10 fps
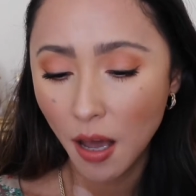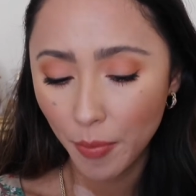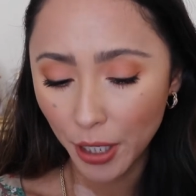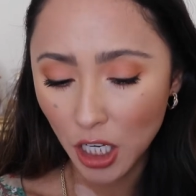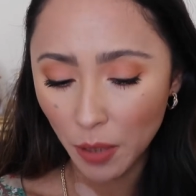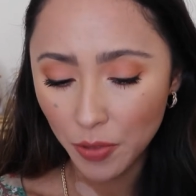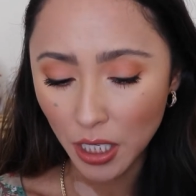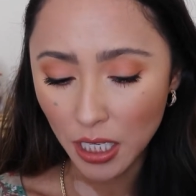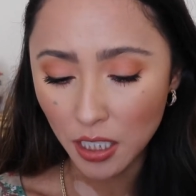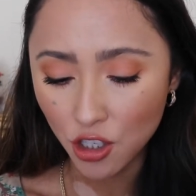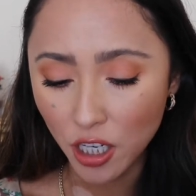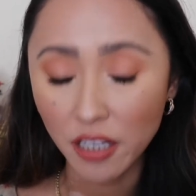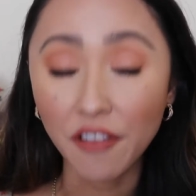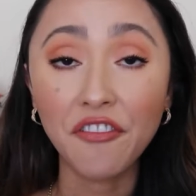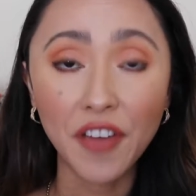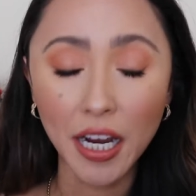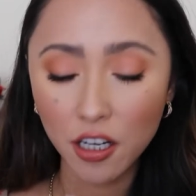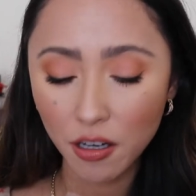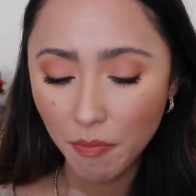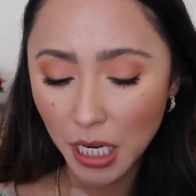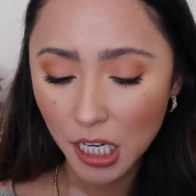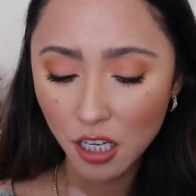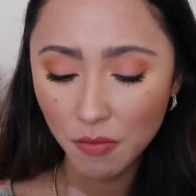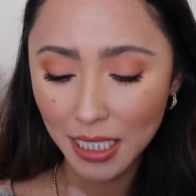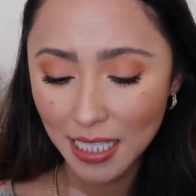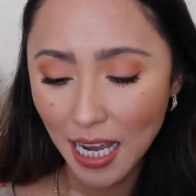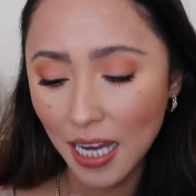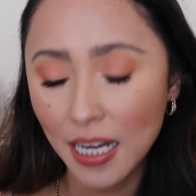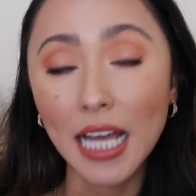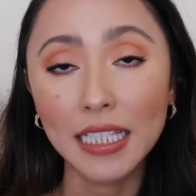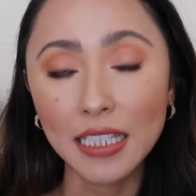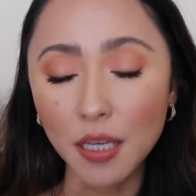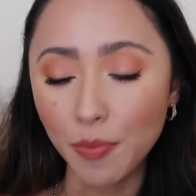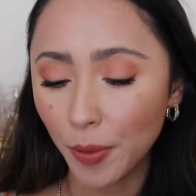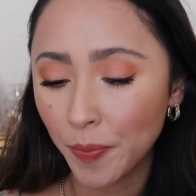but it comes in the shade fair, medium, tan, and deep.